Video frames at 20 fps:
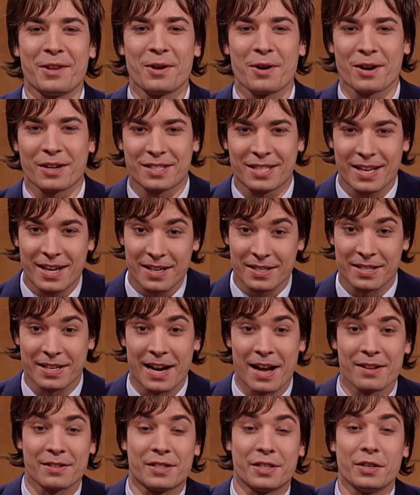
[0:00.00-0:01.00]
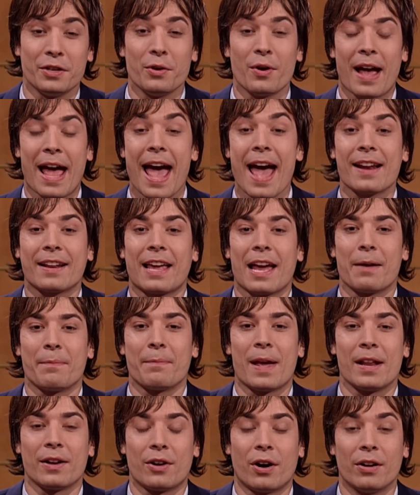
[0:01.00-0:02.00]
New York City has announced a new ad
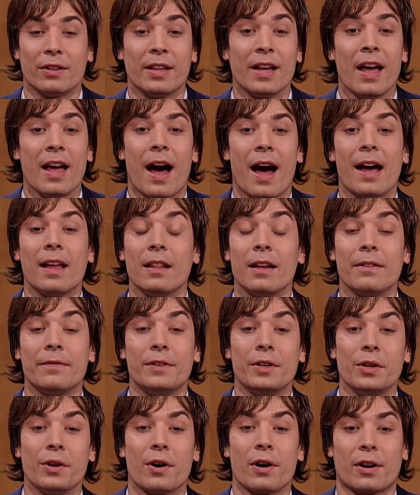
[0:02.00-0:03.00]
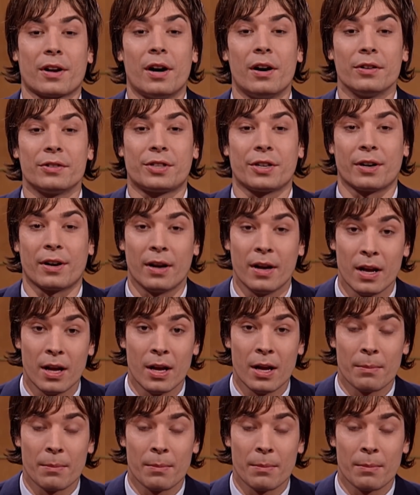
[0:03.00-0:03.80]
campaign called I Love New York Culture.